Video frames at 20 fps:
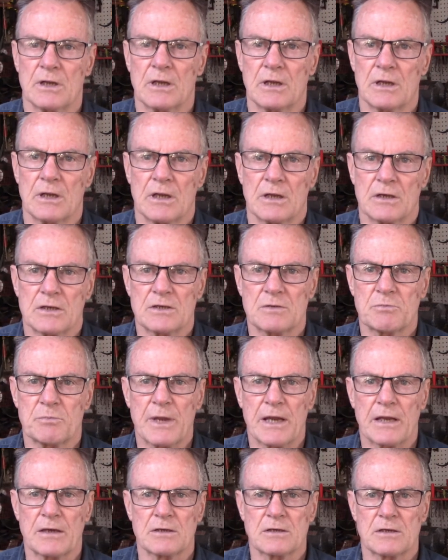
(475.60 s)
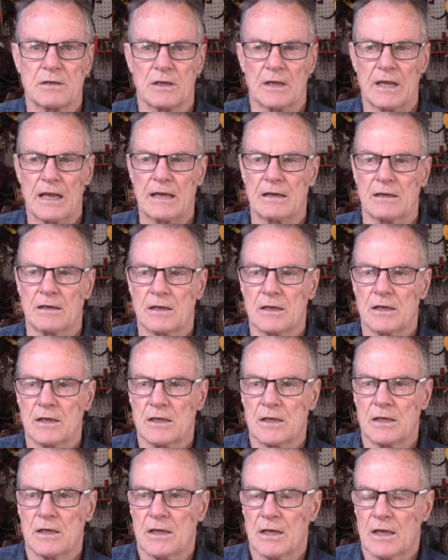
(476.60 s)
expect to get
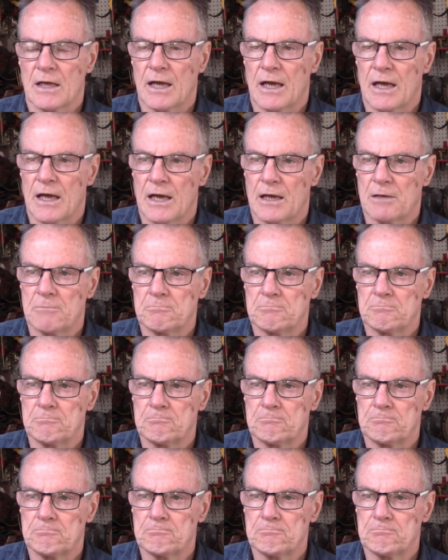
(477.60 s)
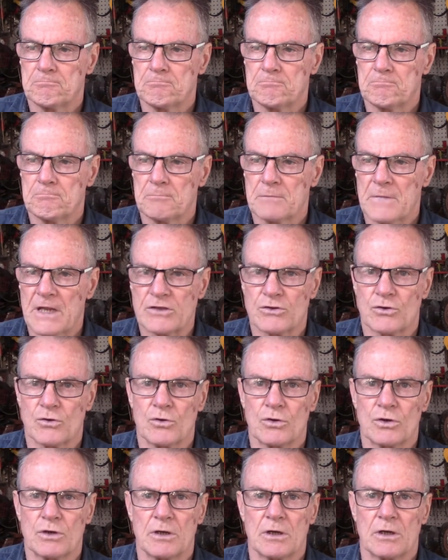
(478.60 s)
as
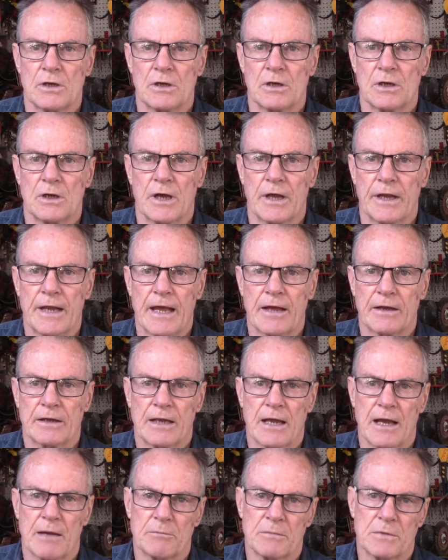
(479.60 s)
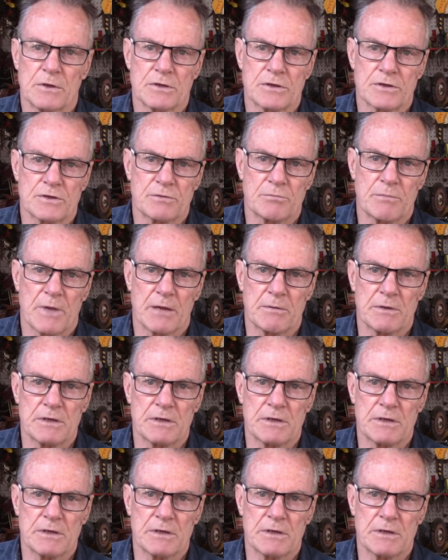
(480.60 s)
good an outcome as maybe